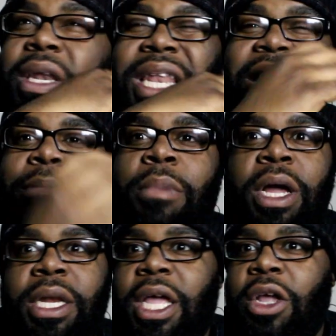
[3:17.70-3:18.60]
late
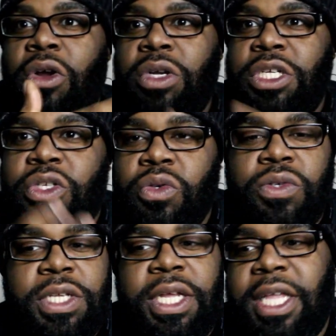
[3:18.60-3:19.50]
Monday, early
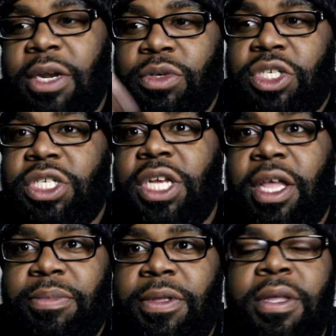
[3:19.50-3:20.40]
Tuesday that it was
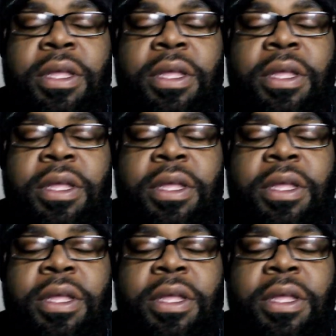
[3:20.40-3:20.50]
shipped.